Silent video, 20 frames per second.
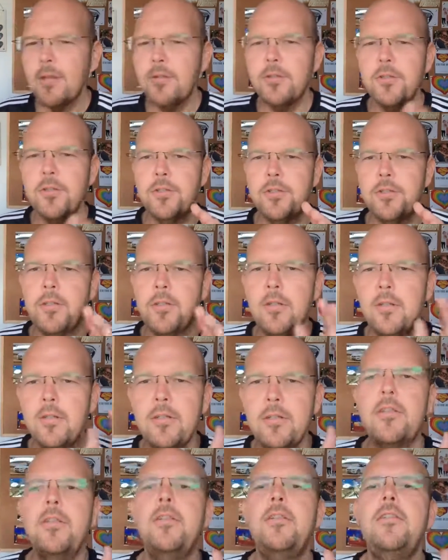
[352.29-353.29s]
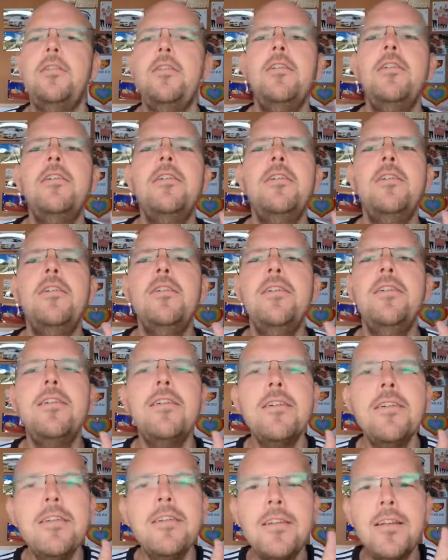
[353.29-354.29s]
Here
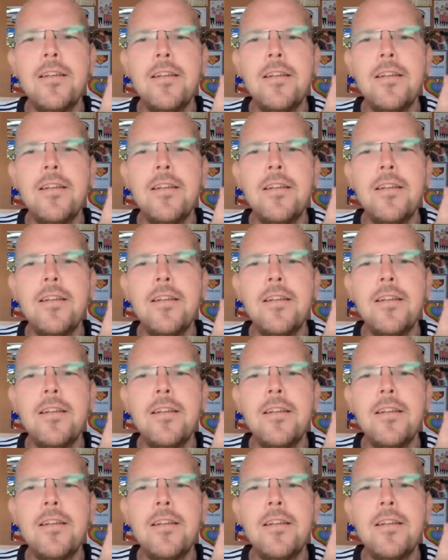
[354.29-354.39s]
it